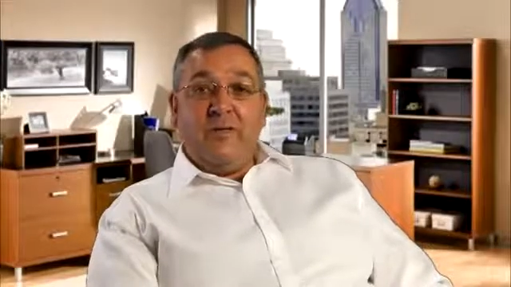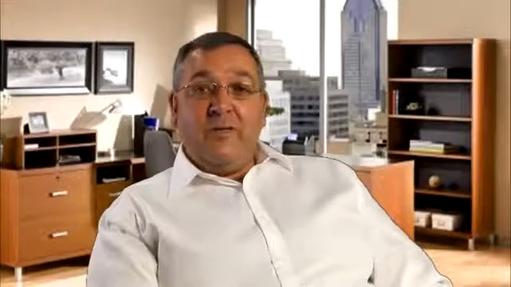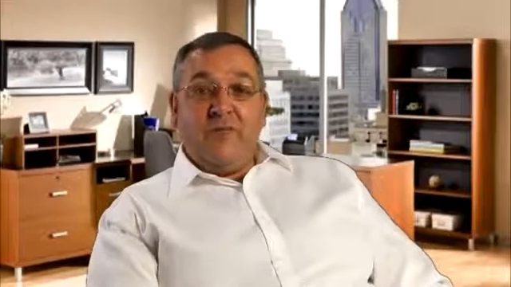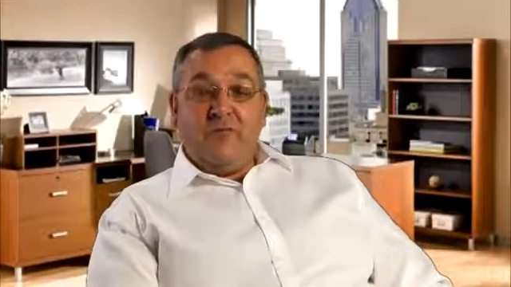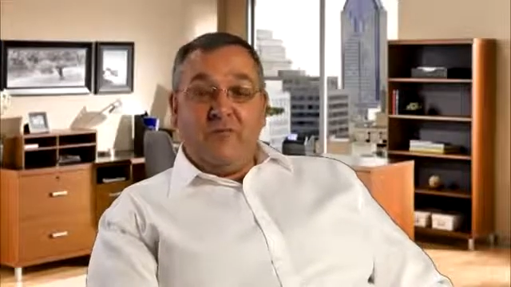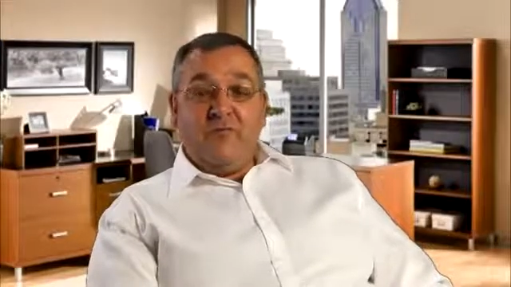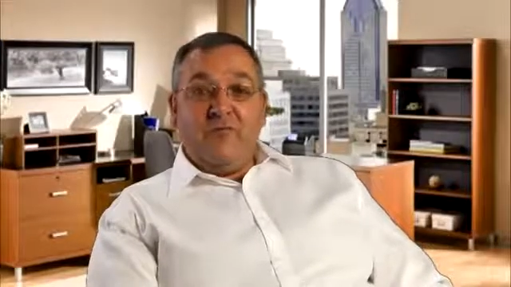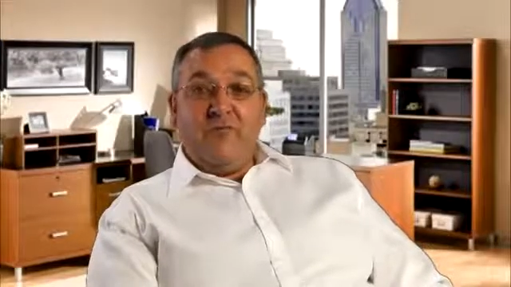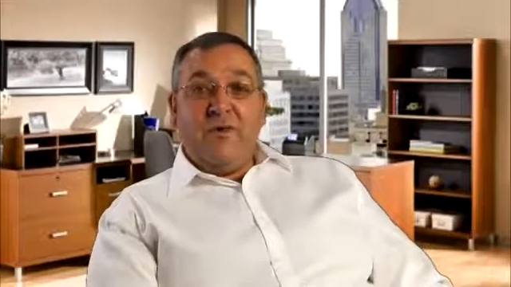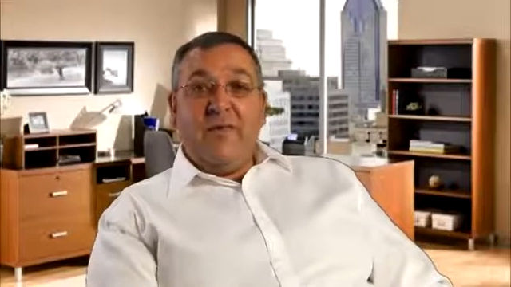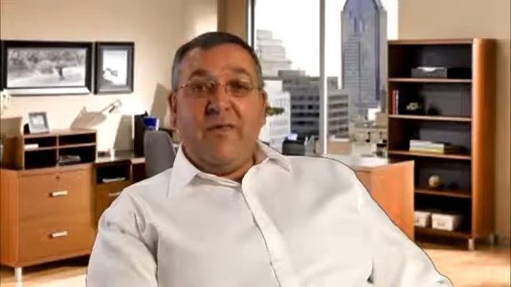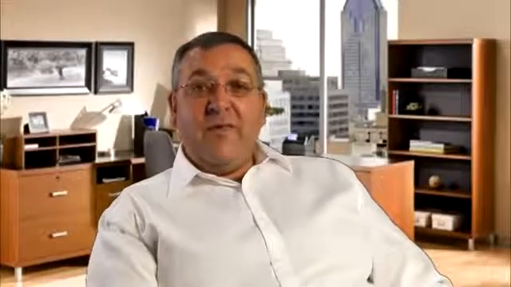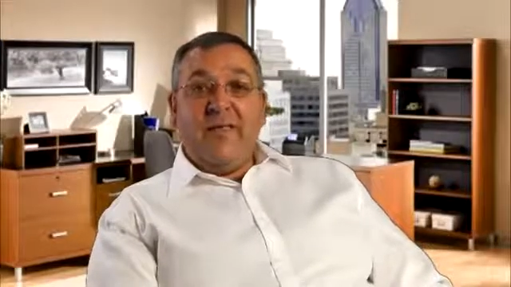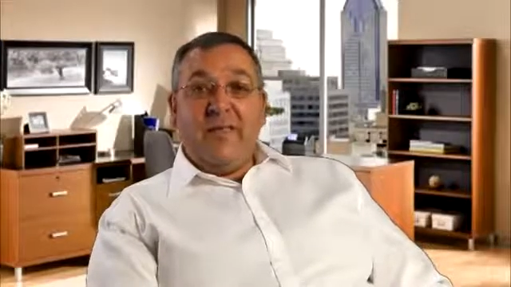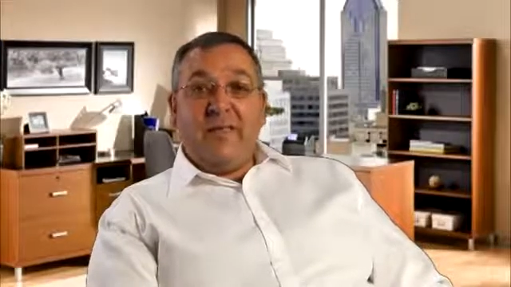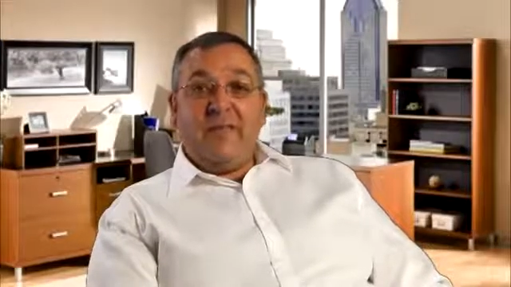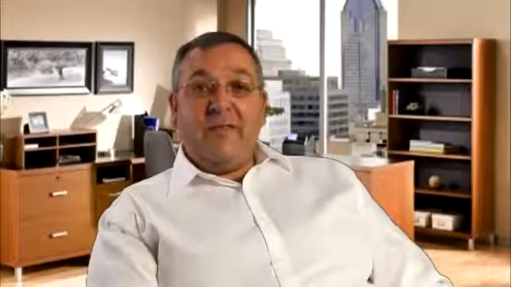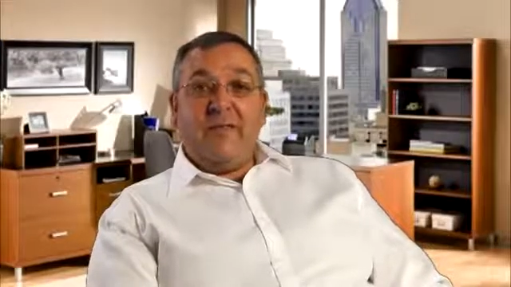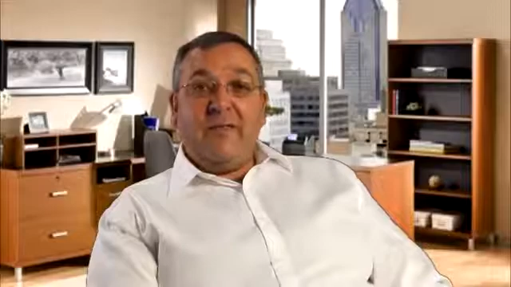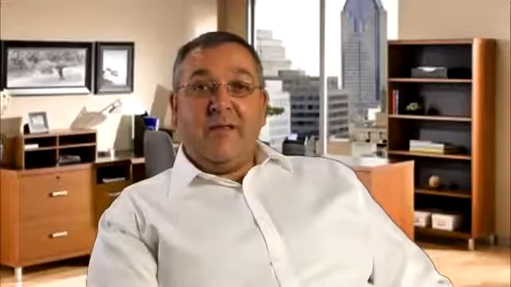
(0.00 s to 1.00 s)
It's really
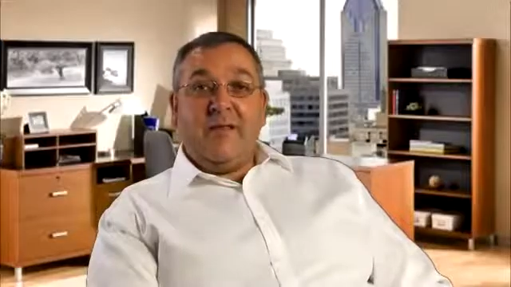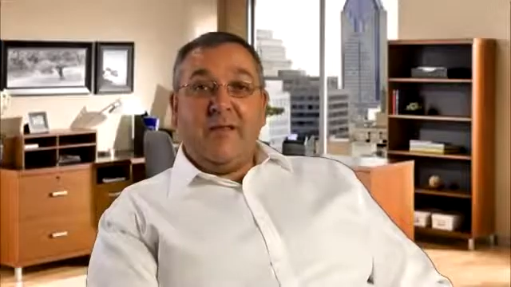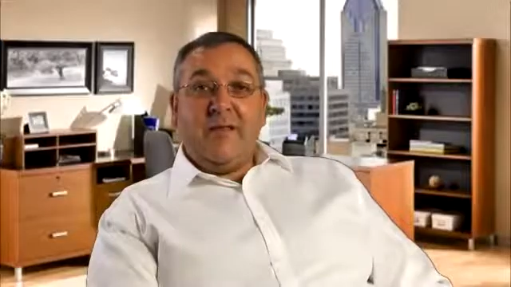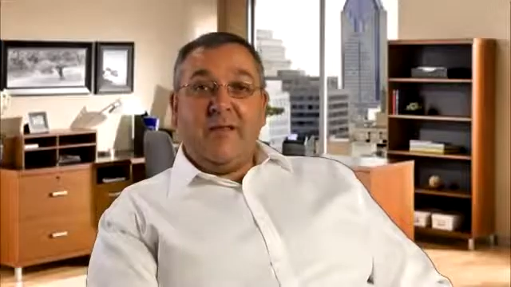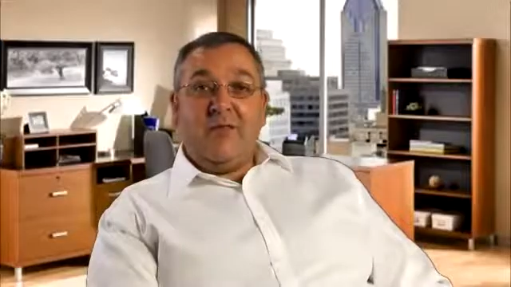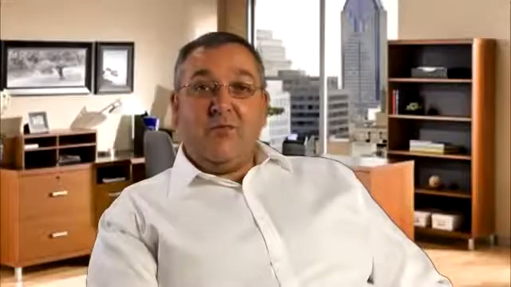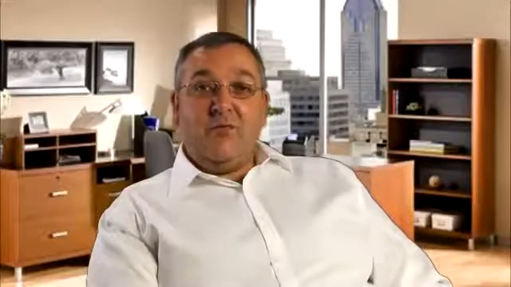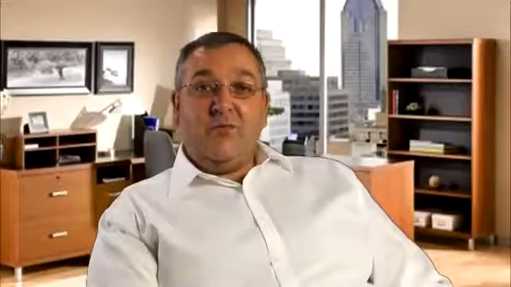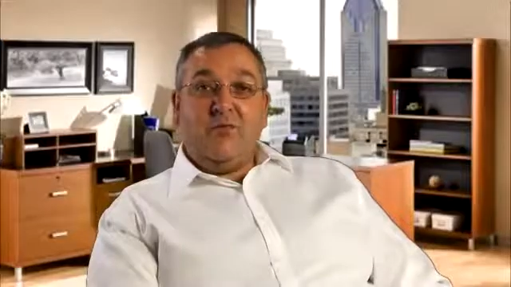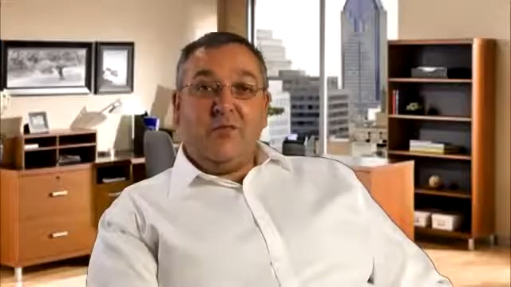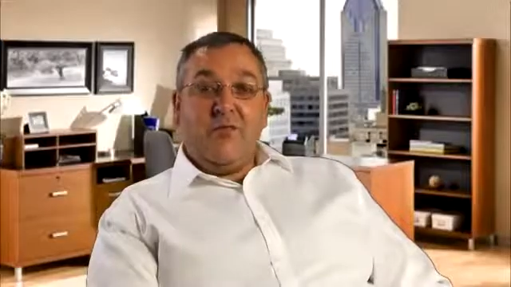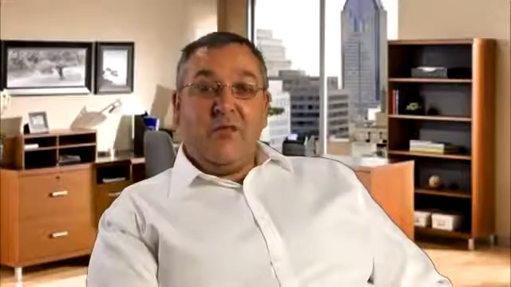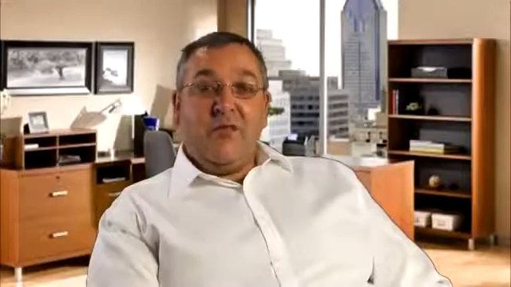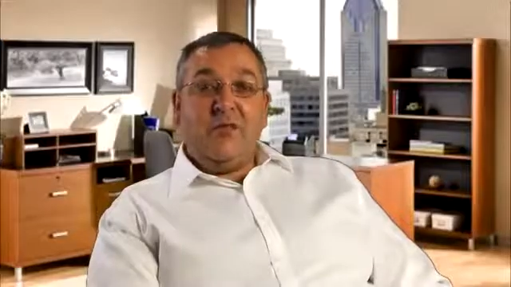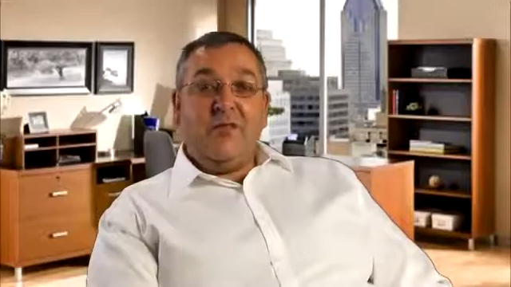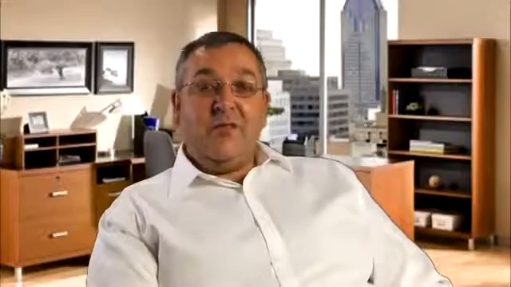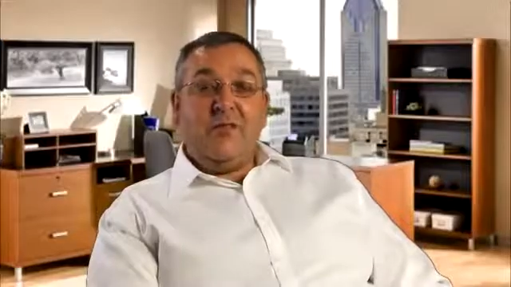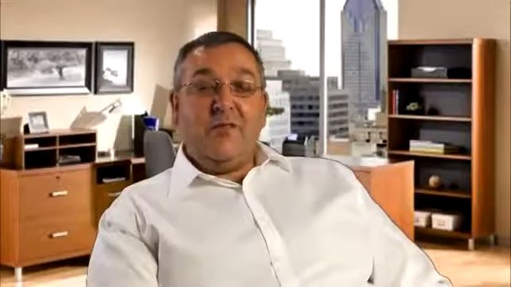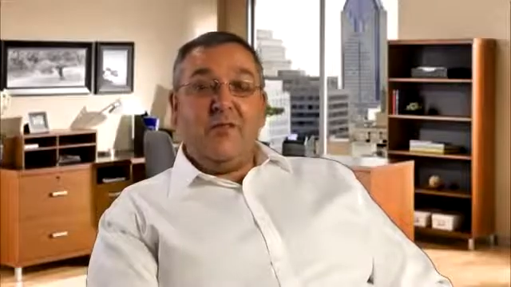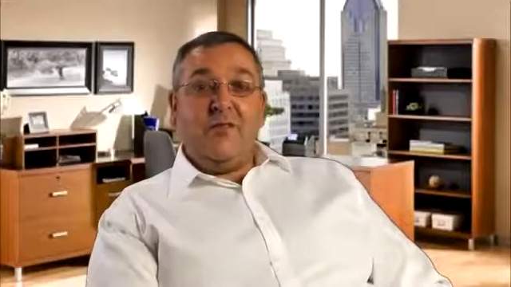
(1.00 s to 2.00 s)
down to the actual
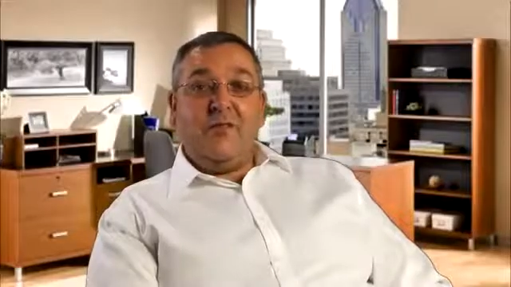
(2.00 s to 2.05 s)
challenges